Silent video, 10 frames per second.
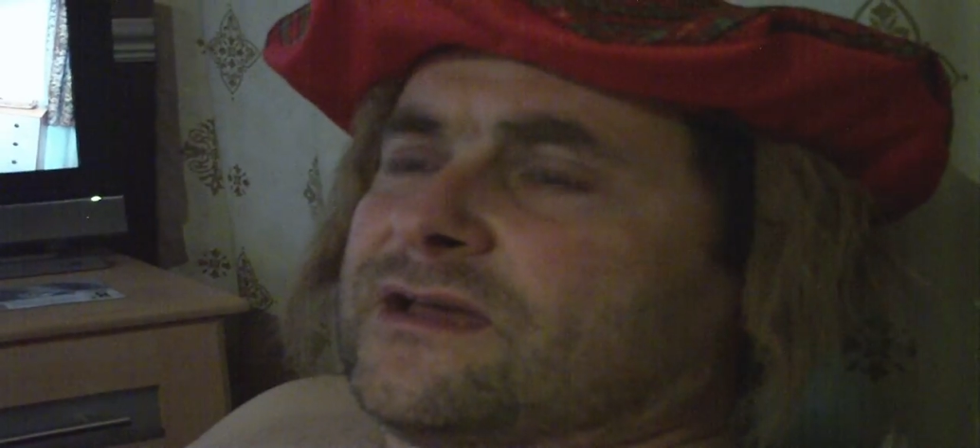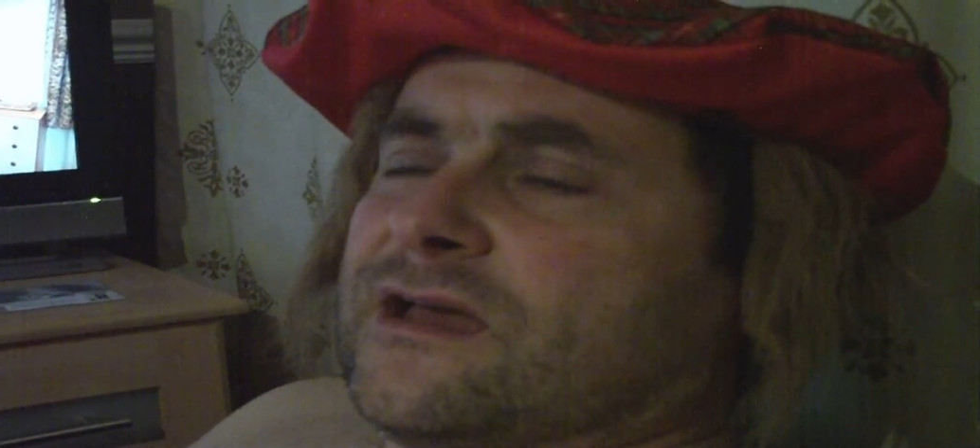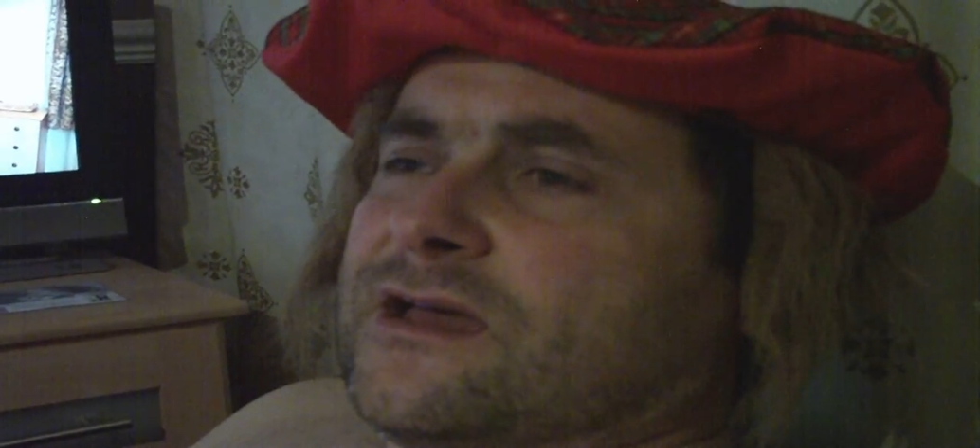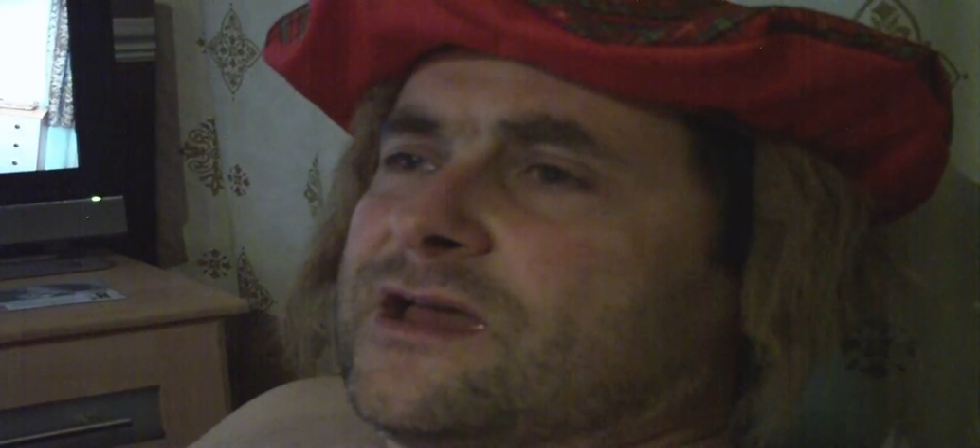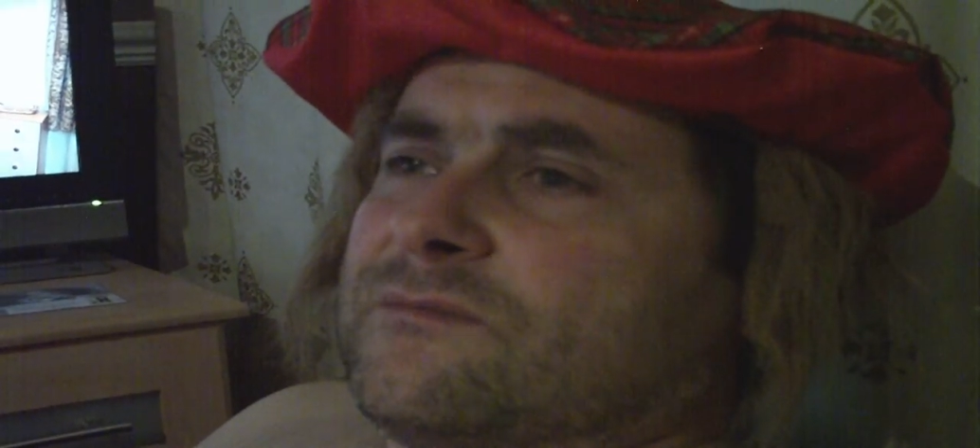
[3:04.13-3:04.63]

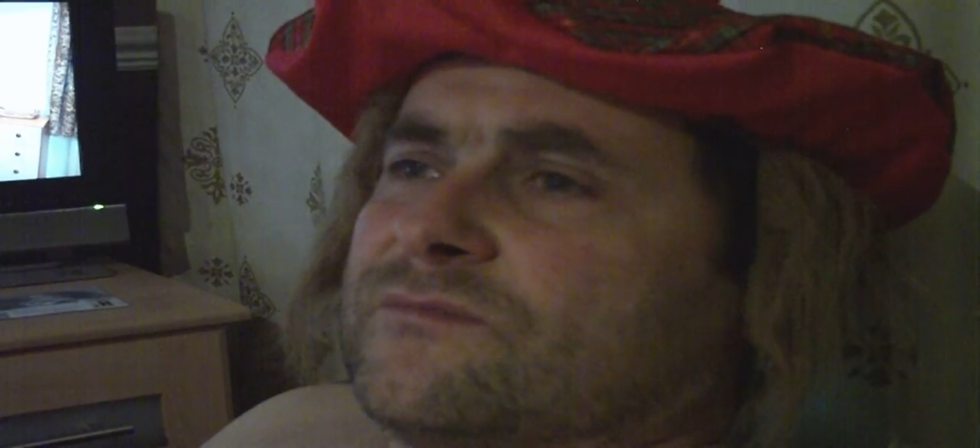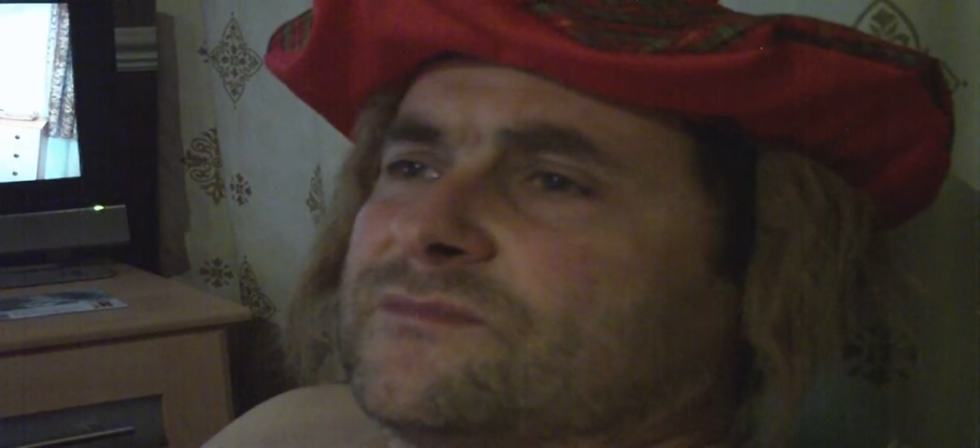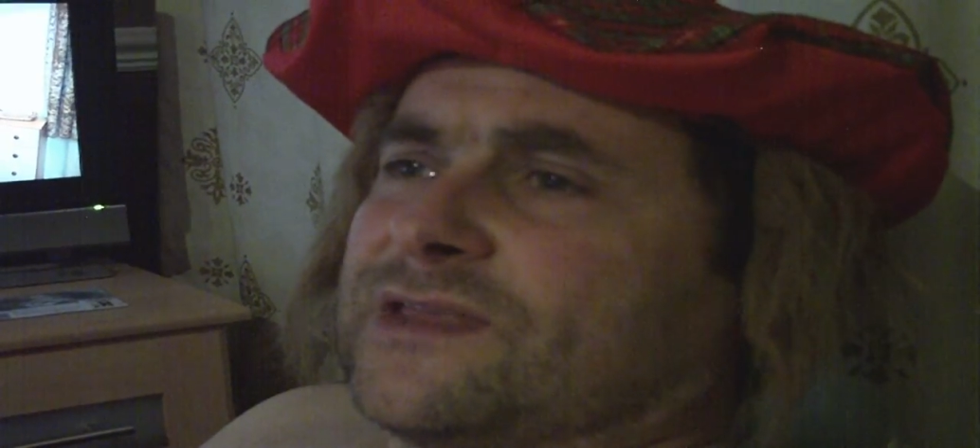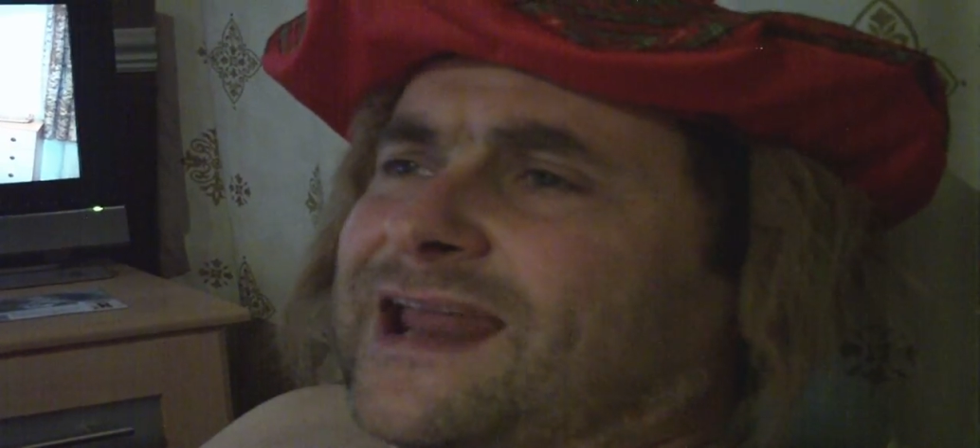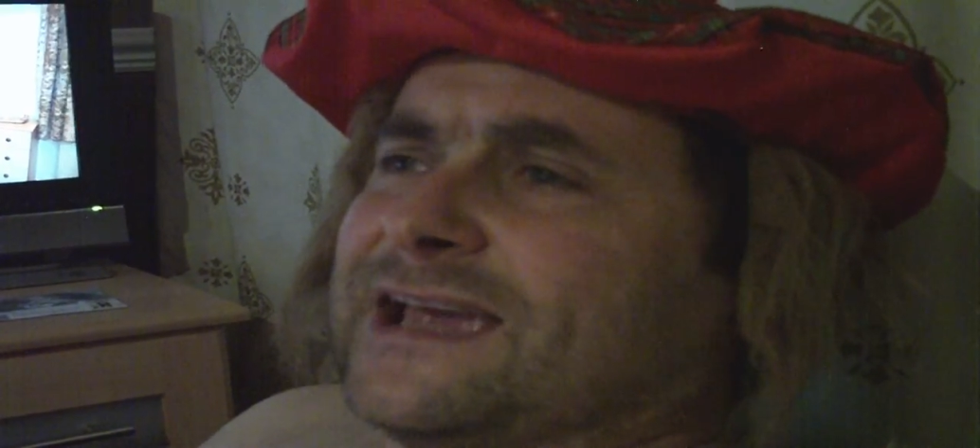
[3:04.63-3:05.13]
the
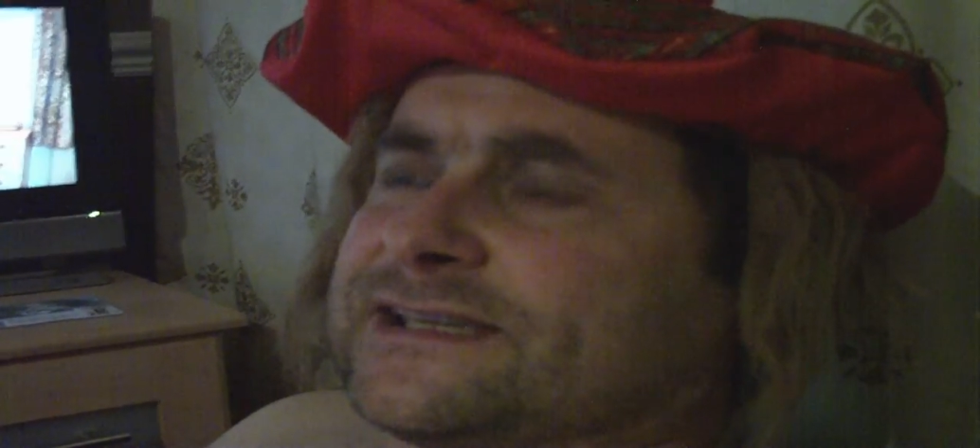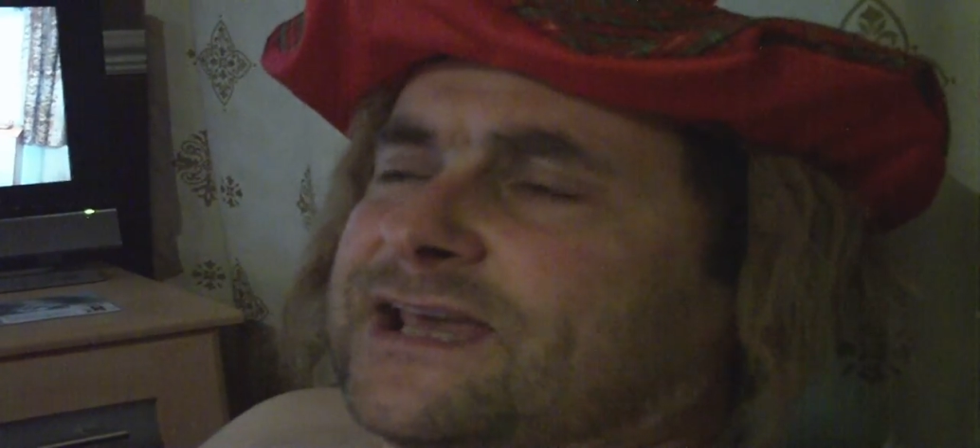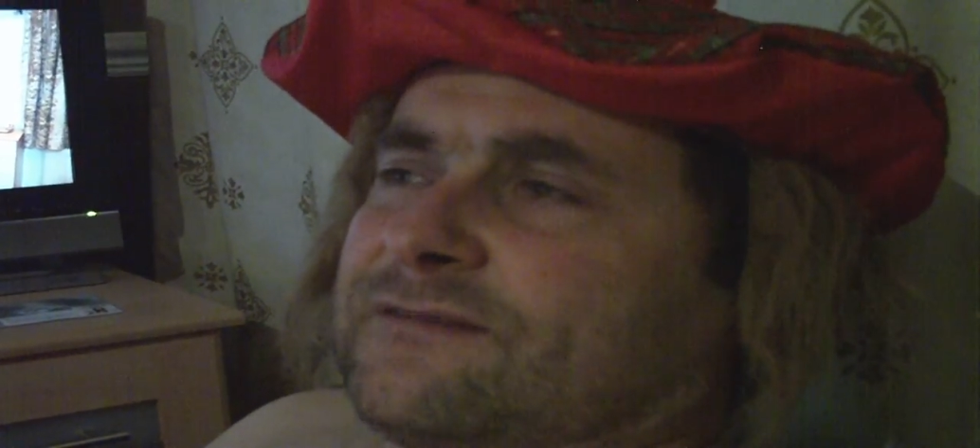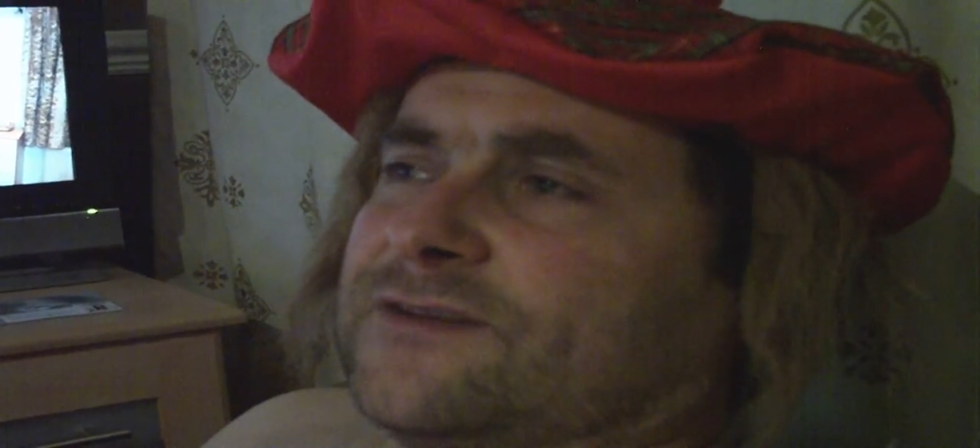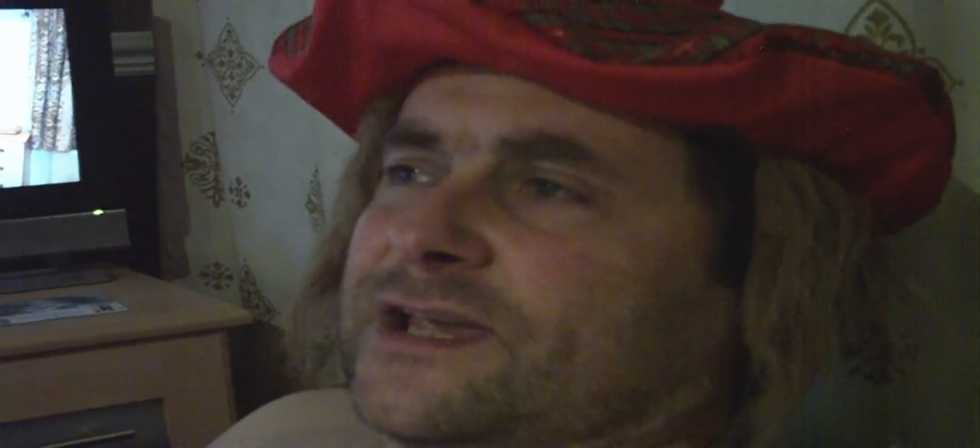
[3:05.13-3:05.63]
lights
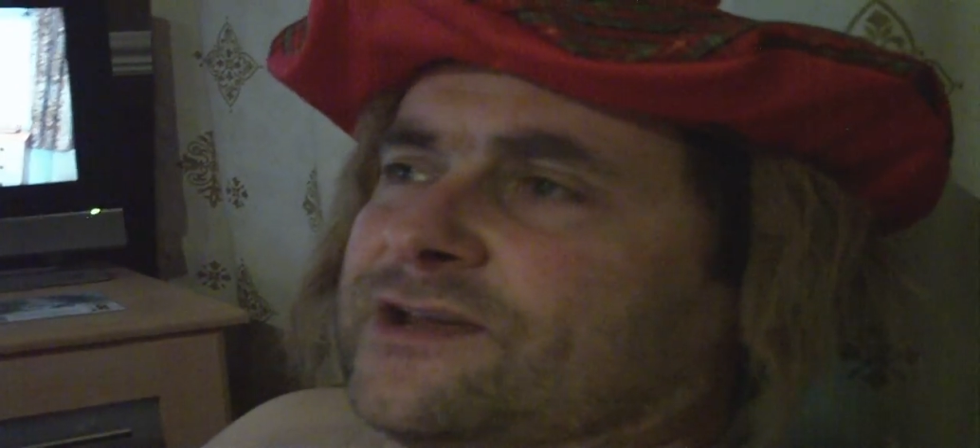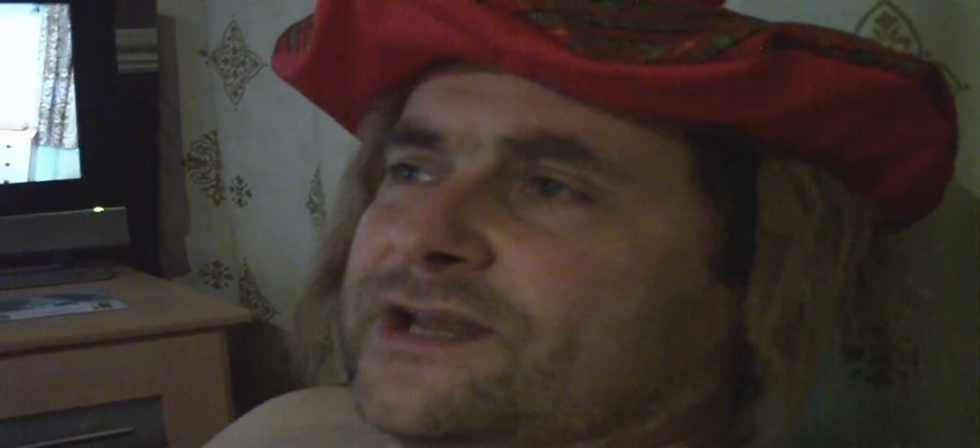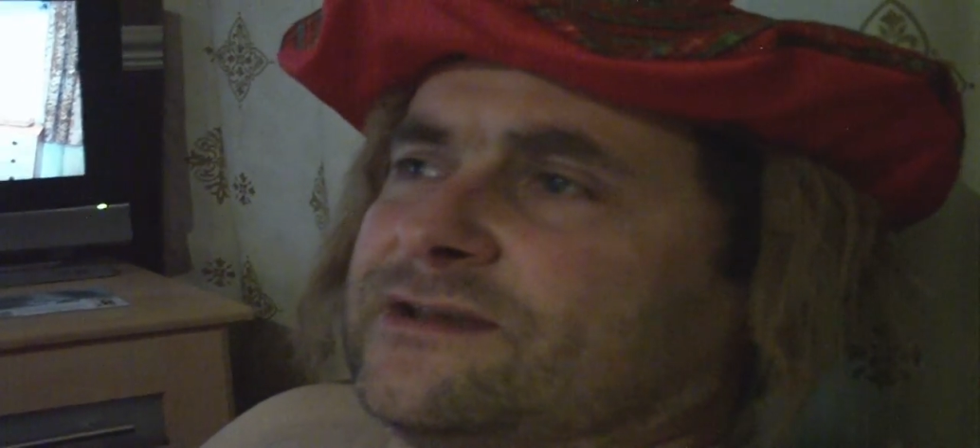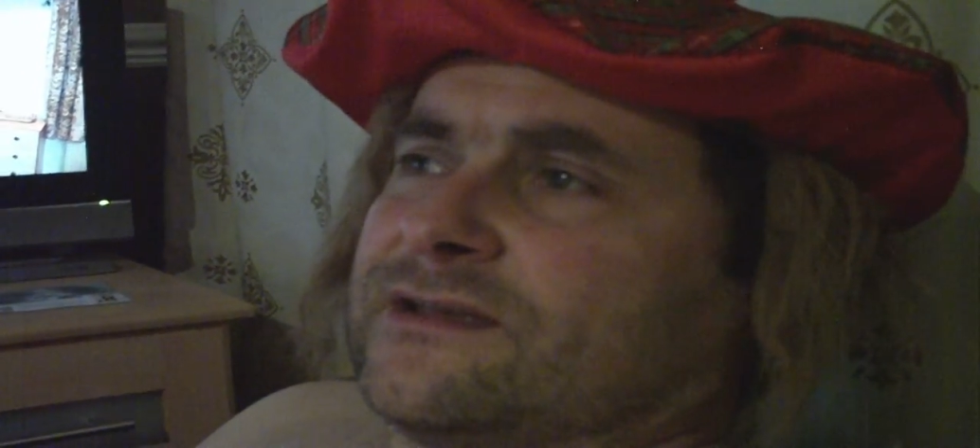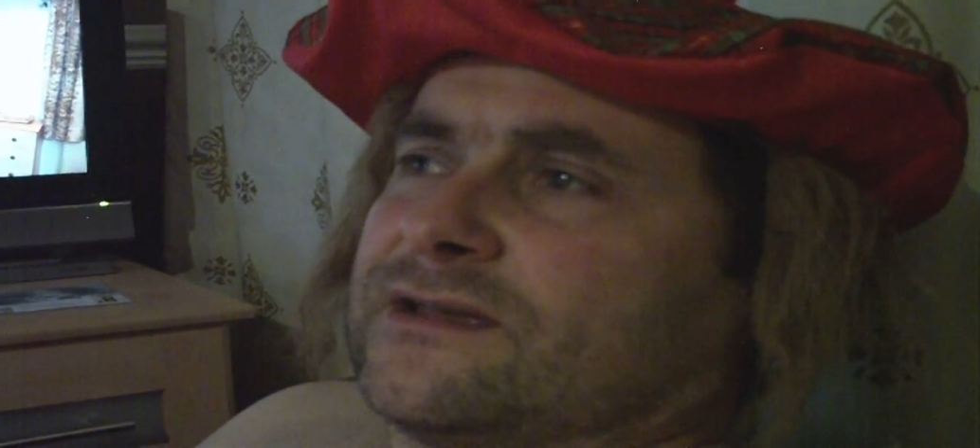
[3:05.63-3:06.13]
kept
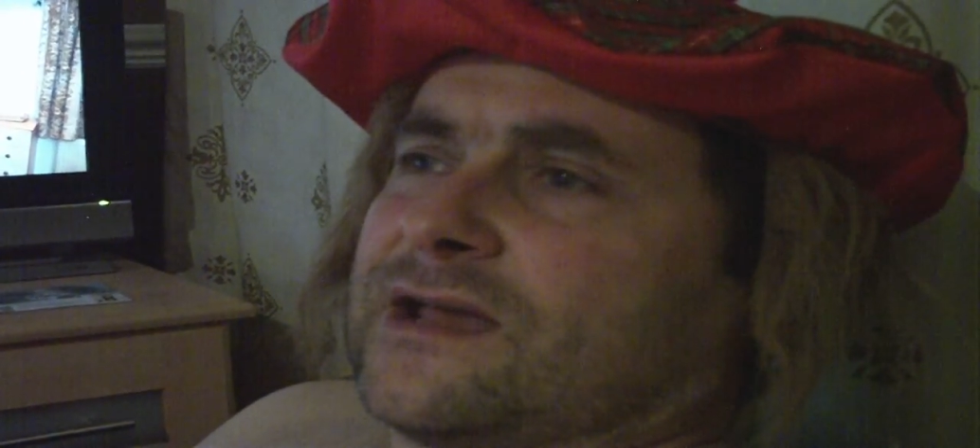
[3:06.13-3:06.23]
flickering.